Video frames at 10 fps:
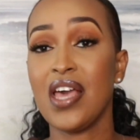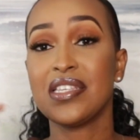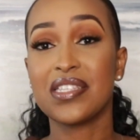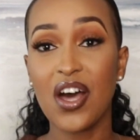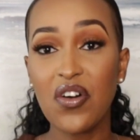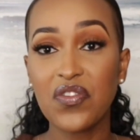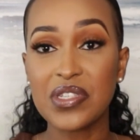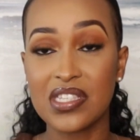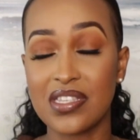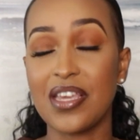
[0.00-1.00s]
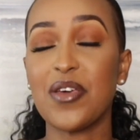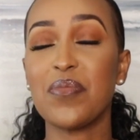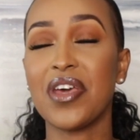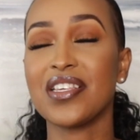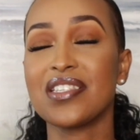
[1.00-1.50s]

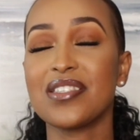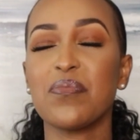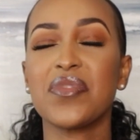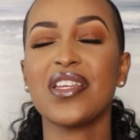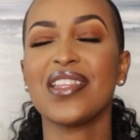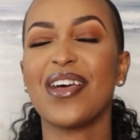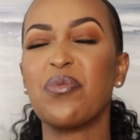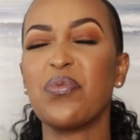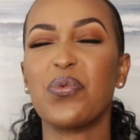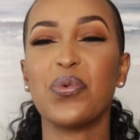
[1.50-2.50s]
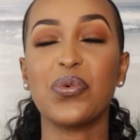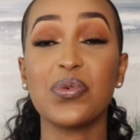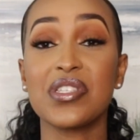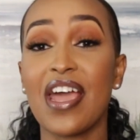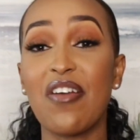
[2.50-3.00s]
Self-esteem is something that
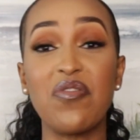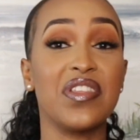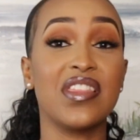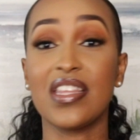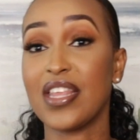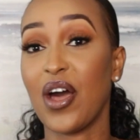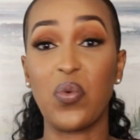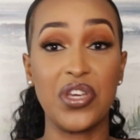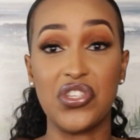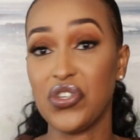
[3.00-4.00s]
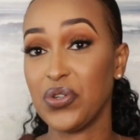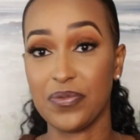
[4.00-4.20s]
rules everything that we do.